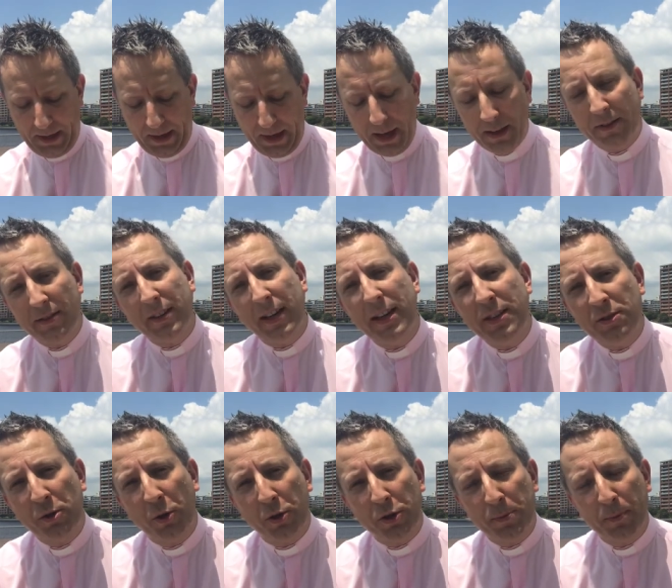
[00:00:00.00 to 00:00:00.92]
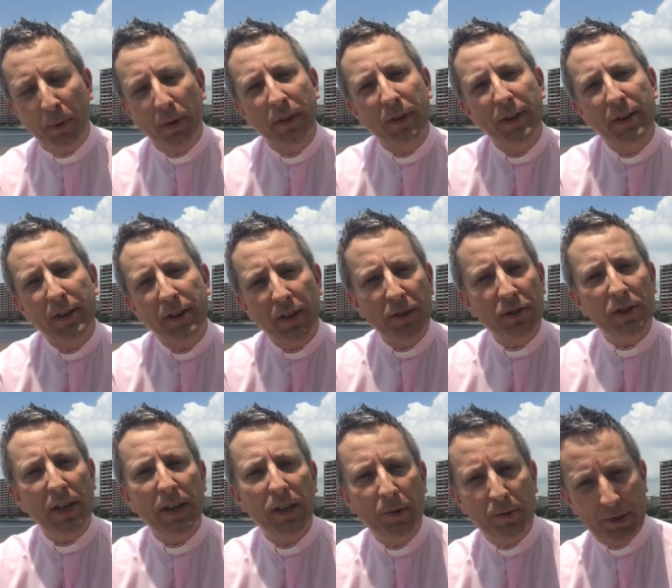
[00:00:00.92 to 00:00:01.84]
And today's Gospel
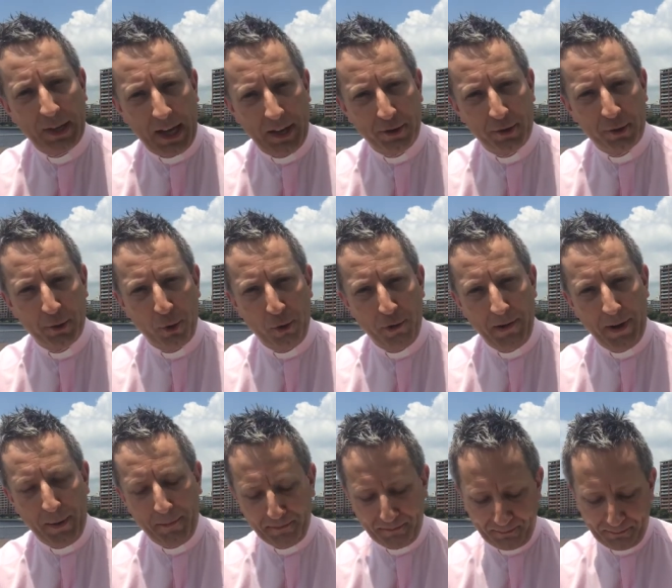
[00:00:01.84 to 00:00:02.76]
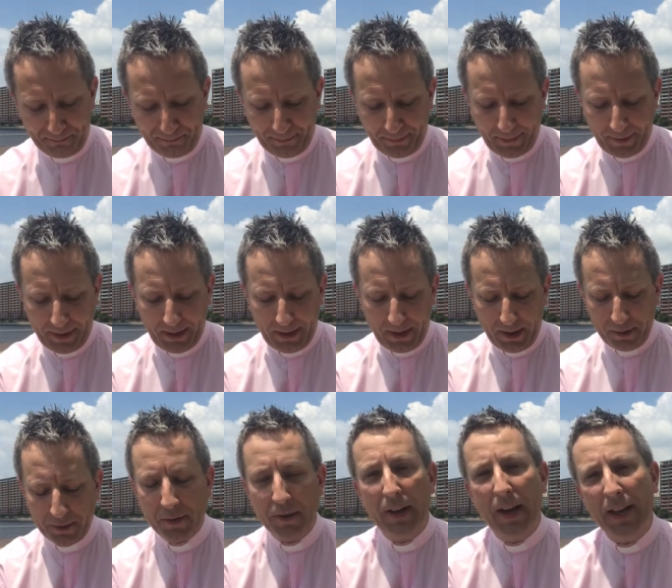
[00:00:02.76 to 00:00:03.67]
continues that story.
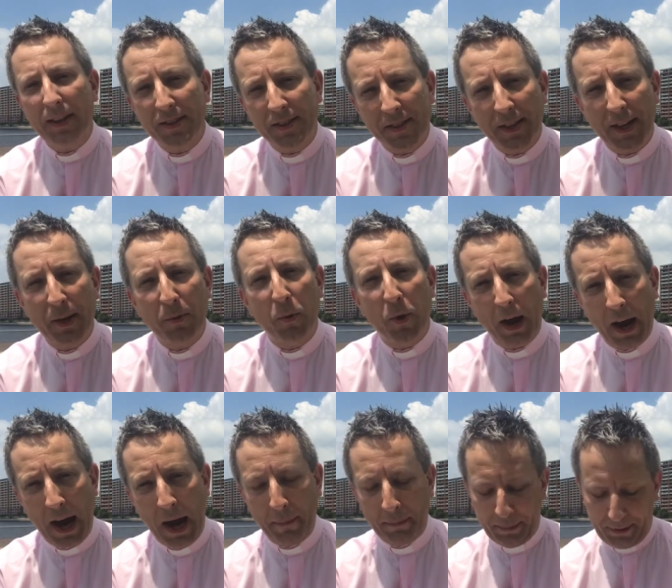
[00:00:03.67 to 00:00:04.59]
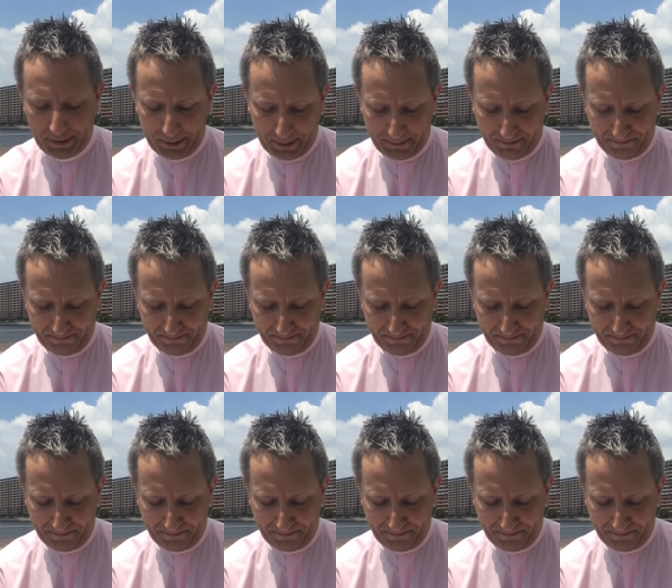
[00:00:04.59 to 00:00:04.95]
So let's see what happened.